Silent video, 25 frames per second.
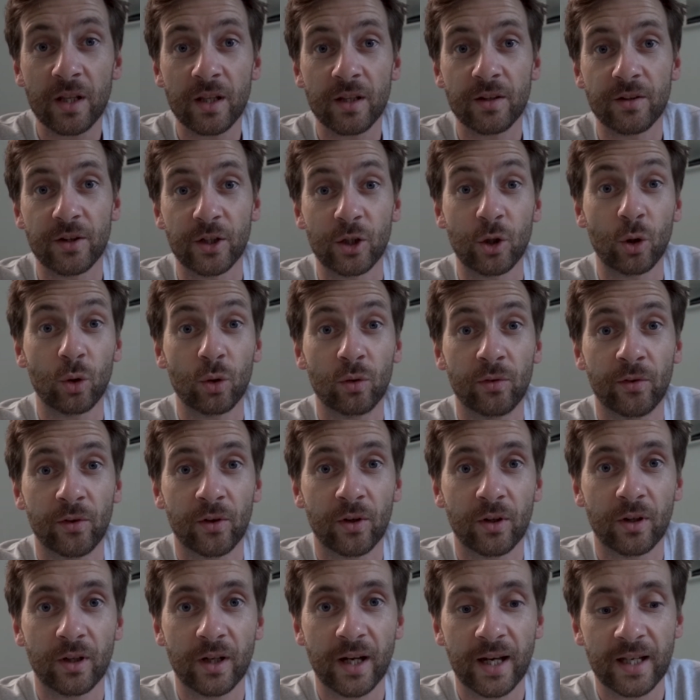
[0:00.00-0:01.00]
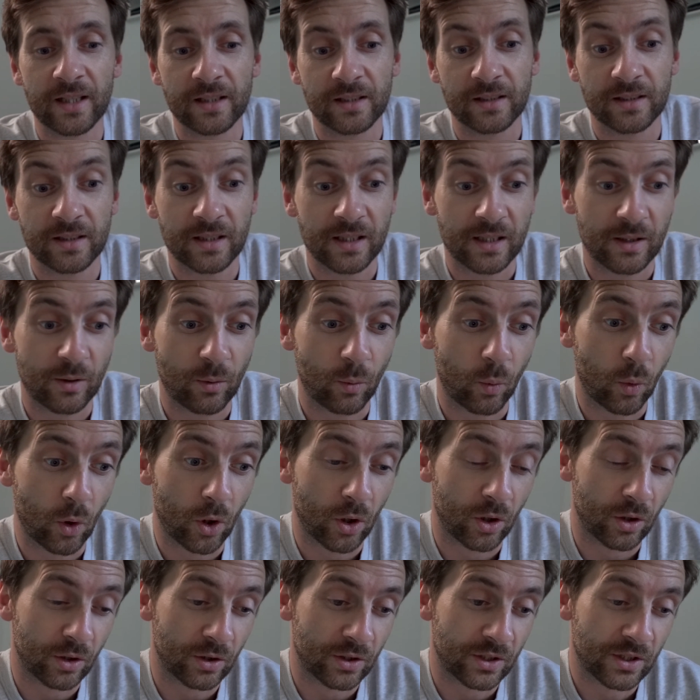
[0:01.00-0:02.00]
The goal for Helen
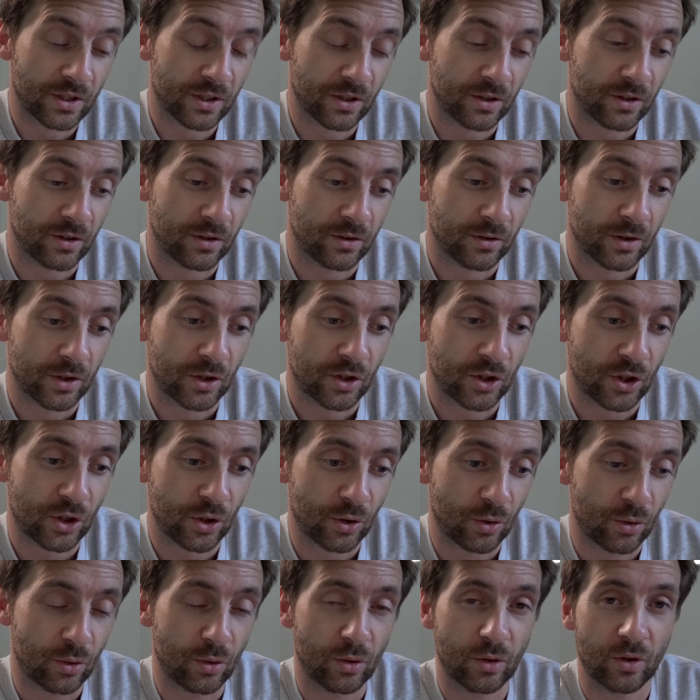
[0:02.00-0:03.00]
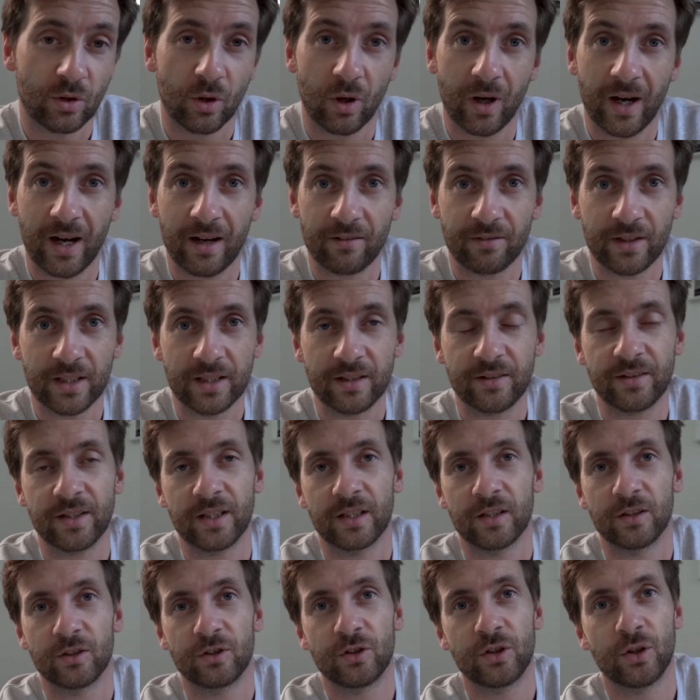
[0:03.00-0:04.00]
was to not have
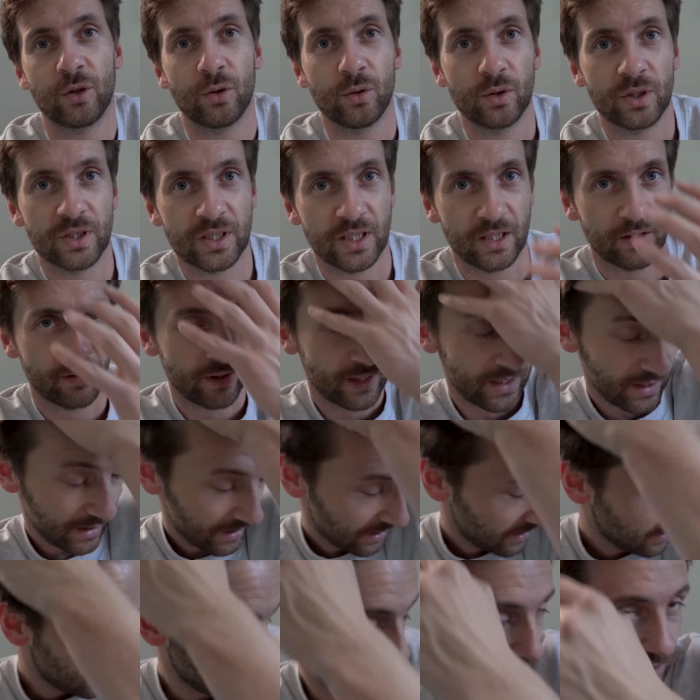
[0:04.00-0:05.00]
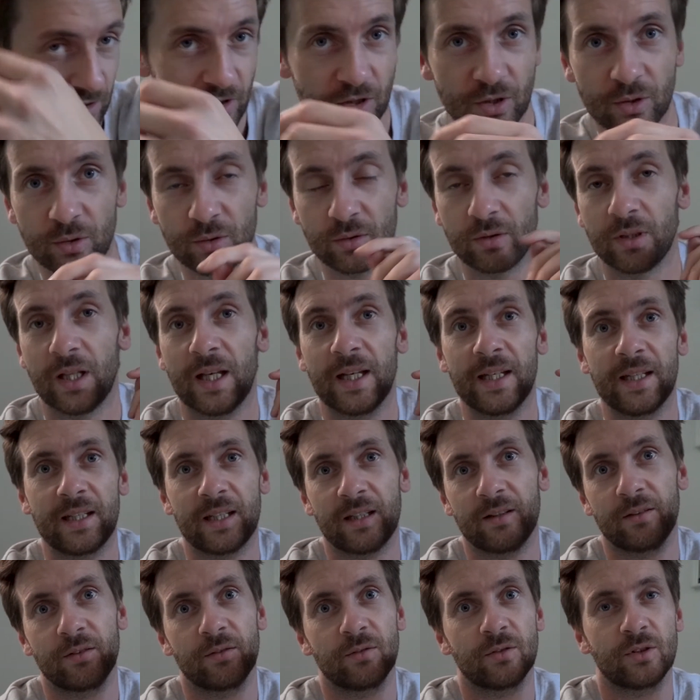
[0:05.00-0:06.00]
anything too serious and too
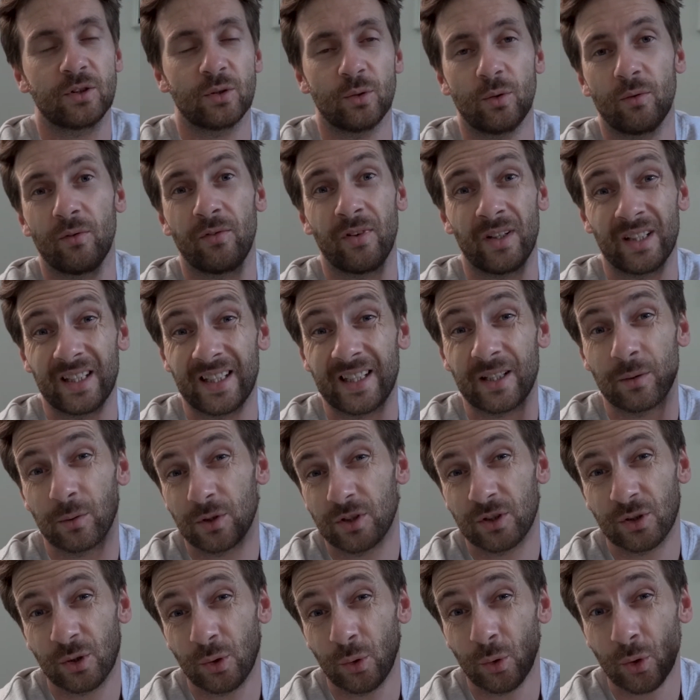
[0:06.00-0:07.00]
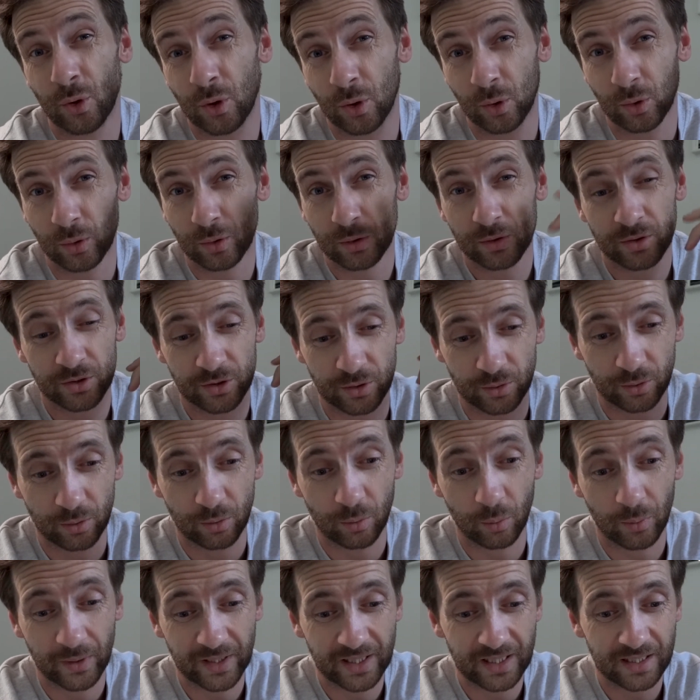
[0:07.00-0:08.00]
so it felt like it was too cool, so
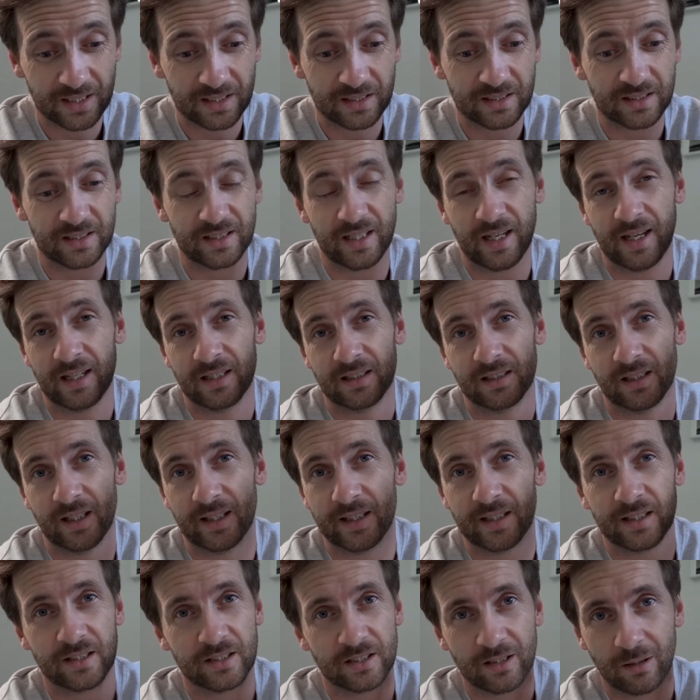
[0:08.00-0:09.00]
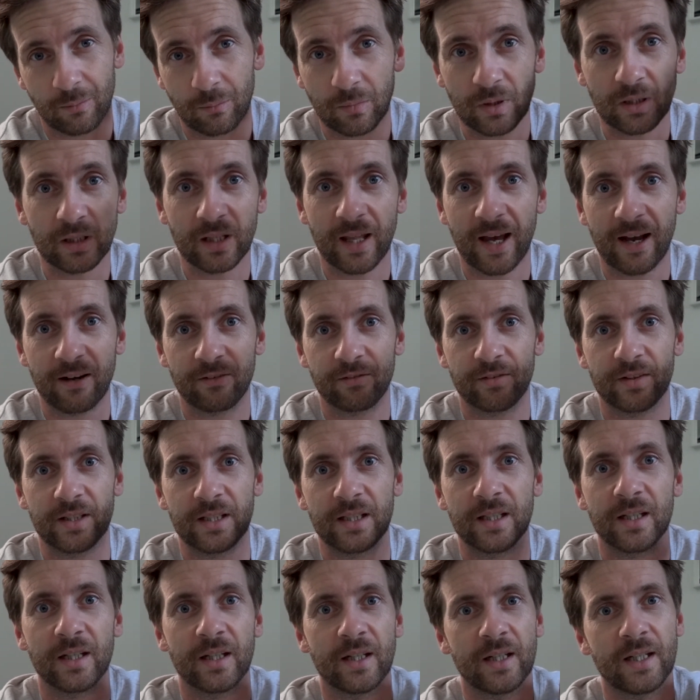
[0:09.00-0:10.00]
we needed to get like some laughy,
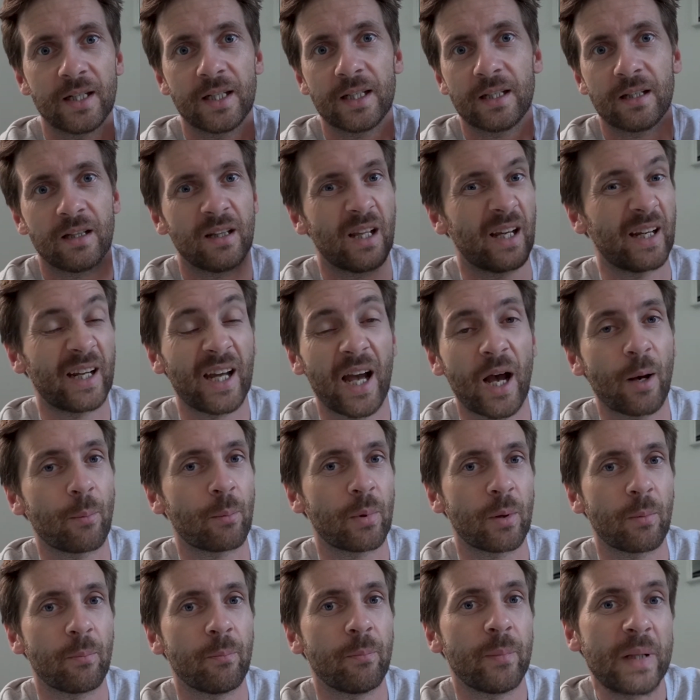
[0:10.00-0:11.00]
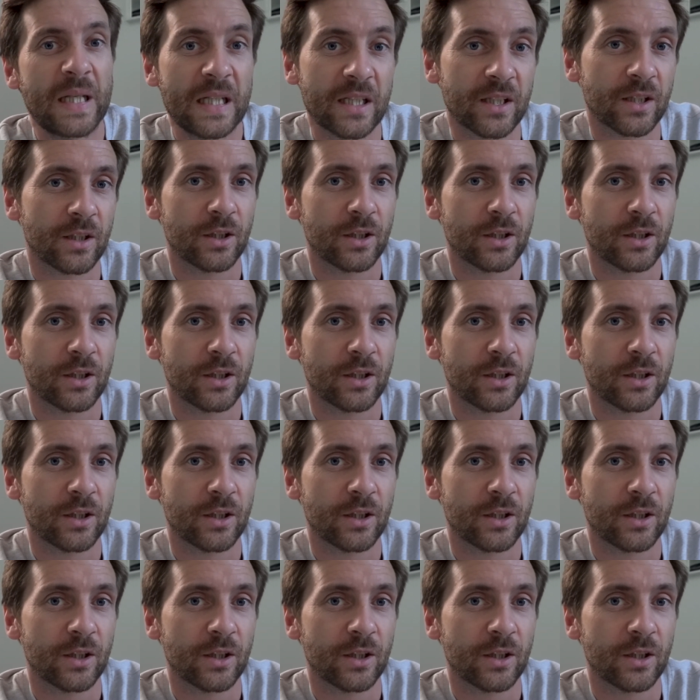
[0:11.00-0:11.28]
like upbeat